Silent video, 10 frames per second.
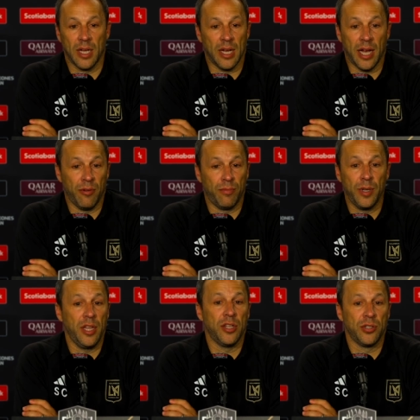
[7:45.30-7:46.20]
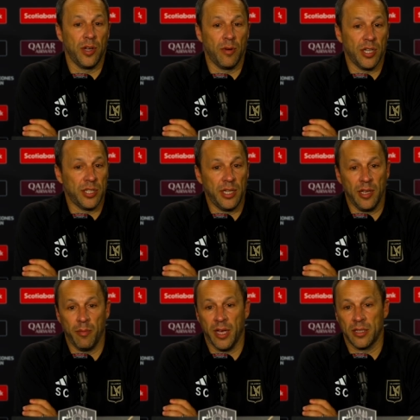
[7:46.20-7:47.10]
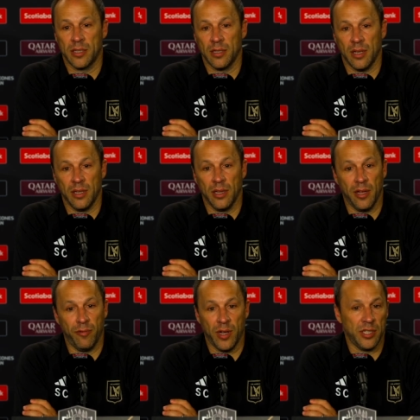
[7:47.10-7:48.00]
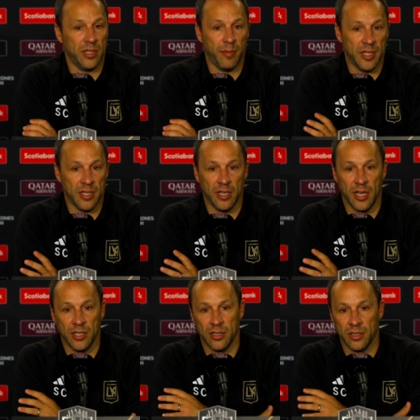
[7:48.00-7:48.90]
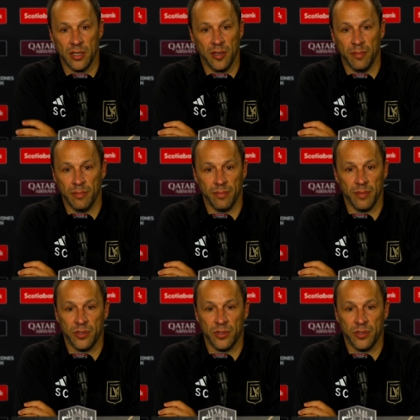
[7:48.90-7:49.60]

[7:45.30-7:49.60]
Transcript: I really enjoy watching Liga Mex. I love watching the Mexican national team.